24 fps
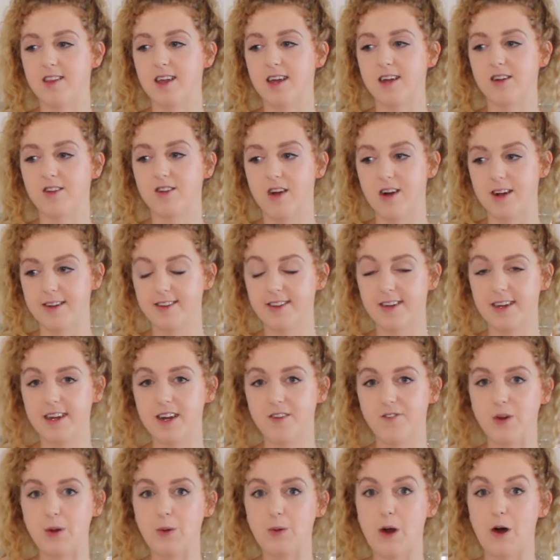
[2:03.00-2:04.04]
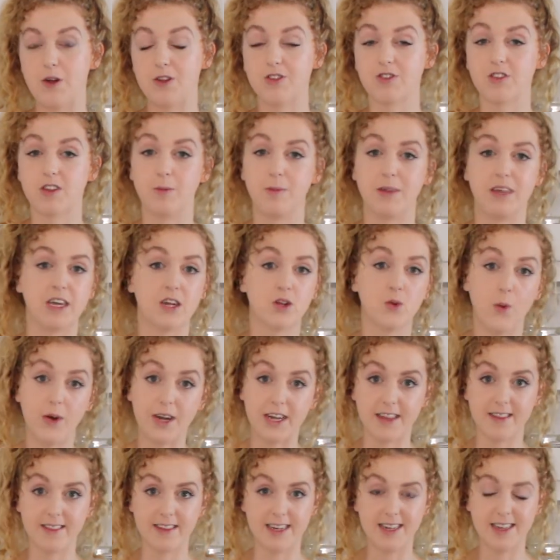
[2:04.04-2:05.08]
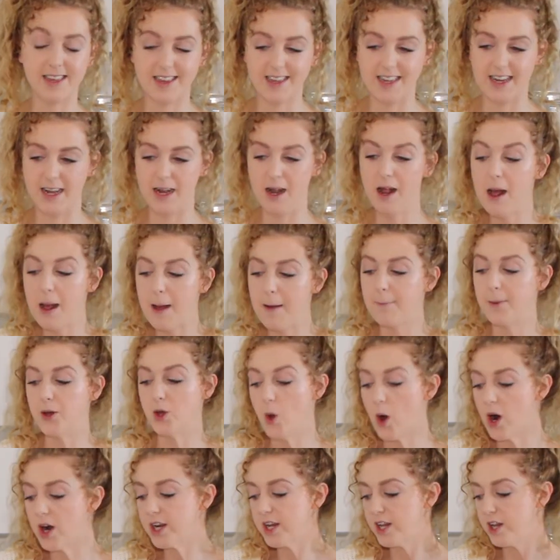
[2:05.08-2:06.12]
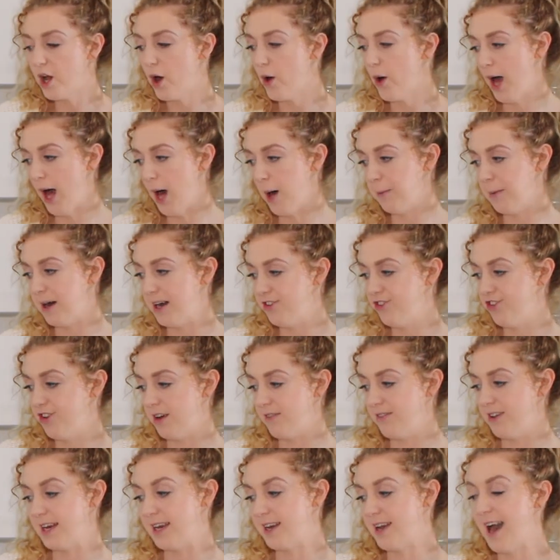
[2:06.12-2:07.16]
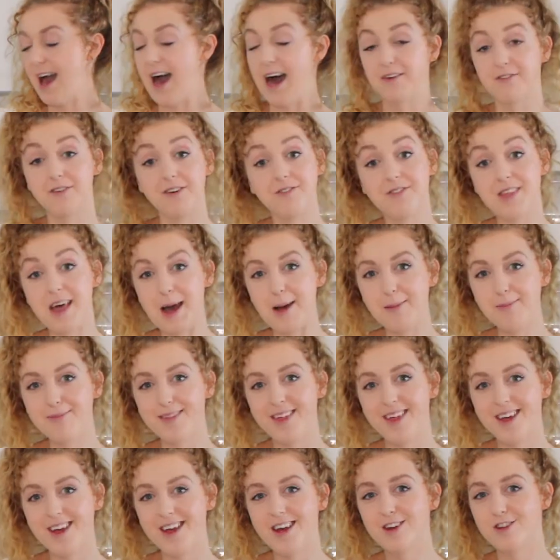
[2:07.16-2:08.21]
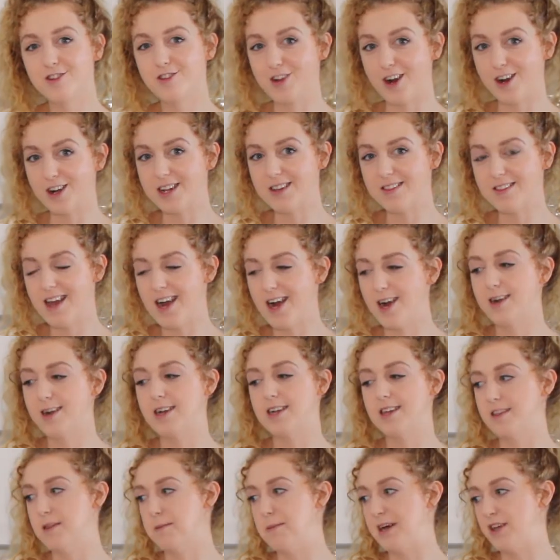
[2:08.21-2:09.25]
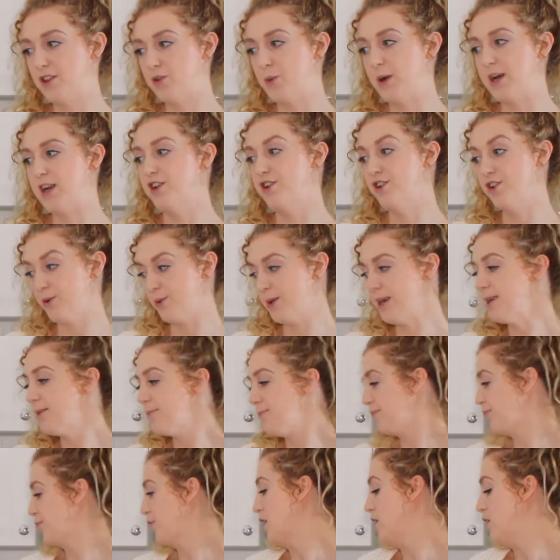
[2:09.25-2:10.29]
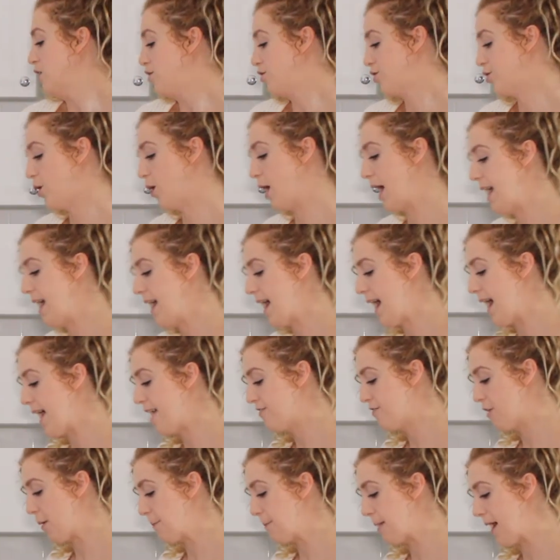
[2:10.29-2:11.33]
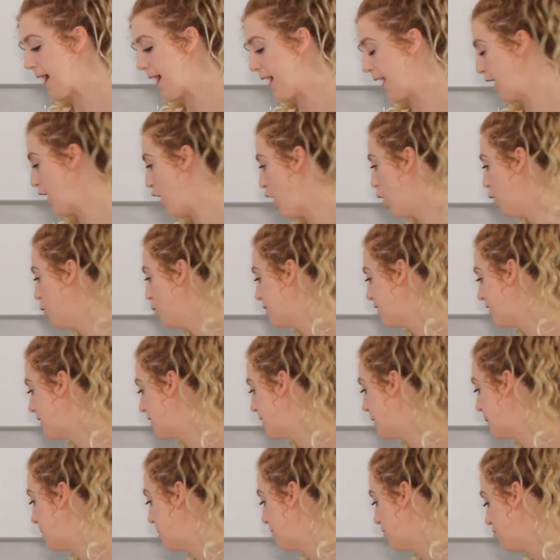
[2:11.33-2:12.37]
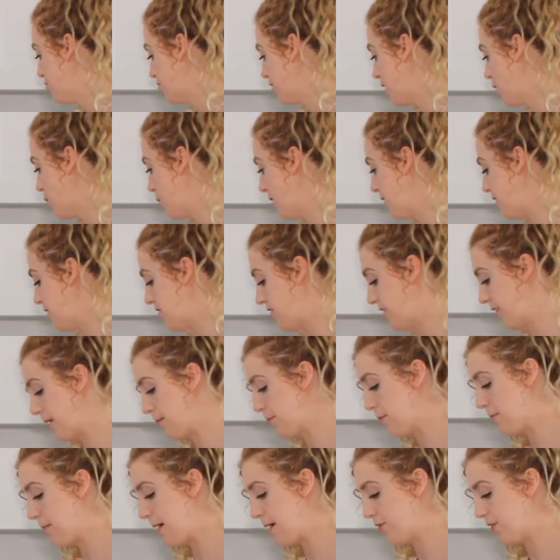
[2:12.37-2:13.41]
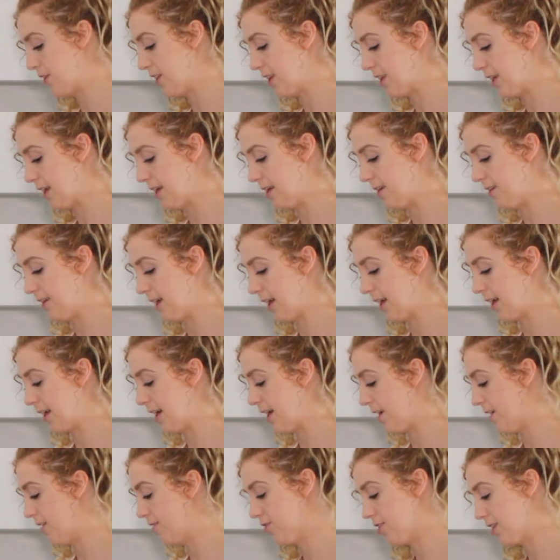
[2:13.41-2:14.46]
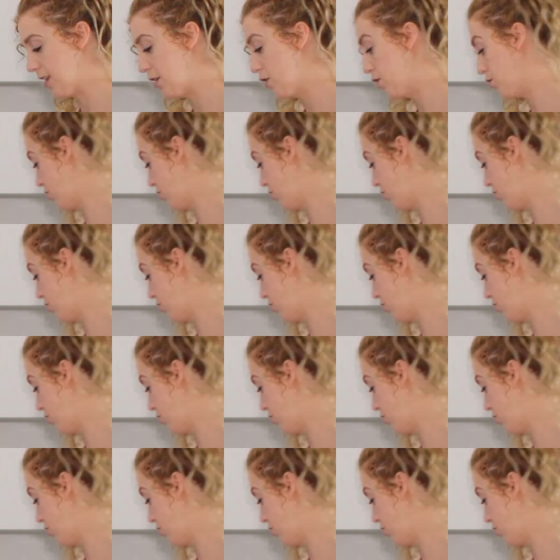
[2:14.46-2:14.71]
like daunting if you know there's going to be like 20 things in it, but you already know how much of like half of them. Starting there is the best way to do it. So I have my oats that I'm going to start with, the same amount that's in like a single